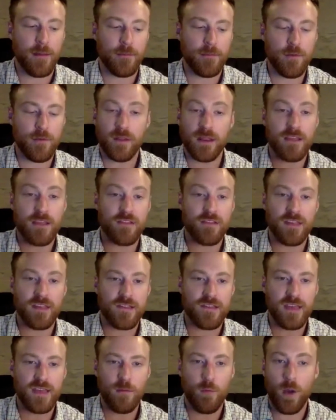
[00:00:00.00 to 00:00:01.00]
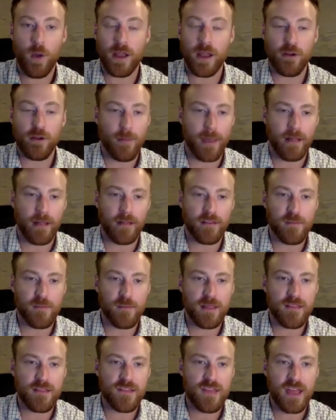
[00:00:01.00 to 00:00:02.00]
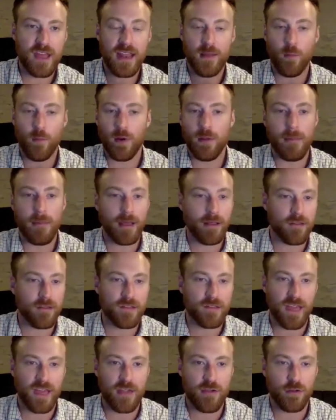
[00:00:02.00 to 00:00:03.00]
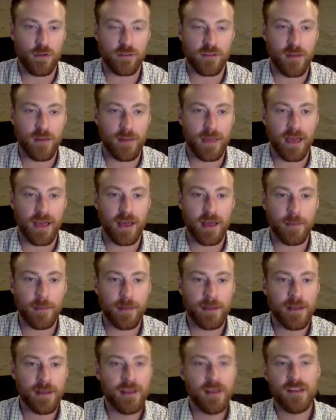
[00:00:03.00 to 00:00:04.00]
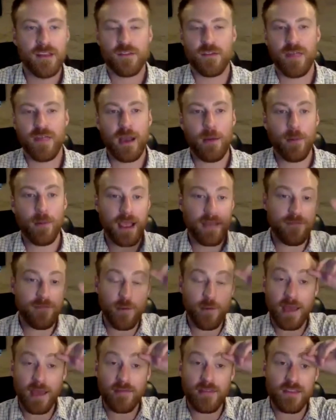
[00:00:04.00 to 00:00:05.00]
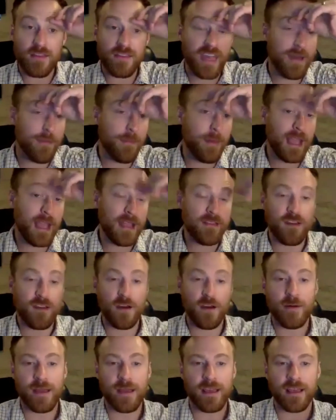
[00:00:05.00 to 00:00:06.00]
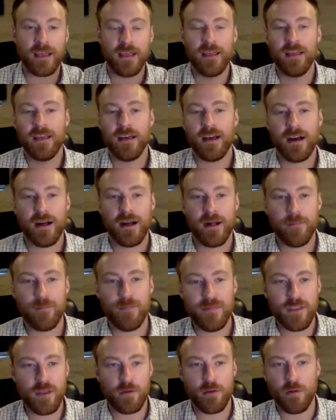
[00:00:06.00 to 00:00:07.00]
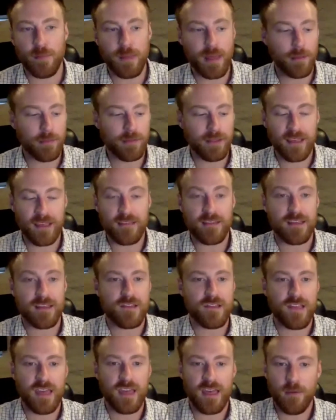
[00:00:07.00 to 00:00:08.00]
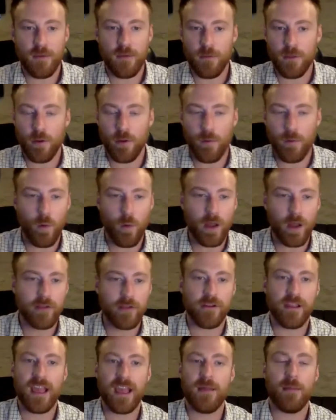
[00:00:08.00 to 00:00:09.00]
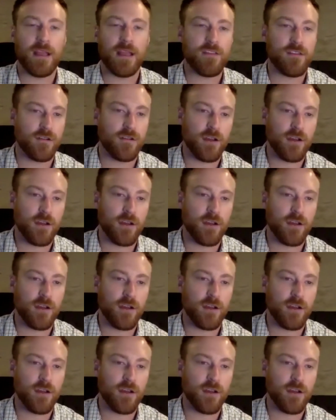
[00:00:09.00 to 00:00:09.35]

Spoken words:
You can easily see when your mail has been sent and what mail is scheduled coming up. So that way, if you have these campaigns going, you'll be able to easily see, when your campaigns are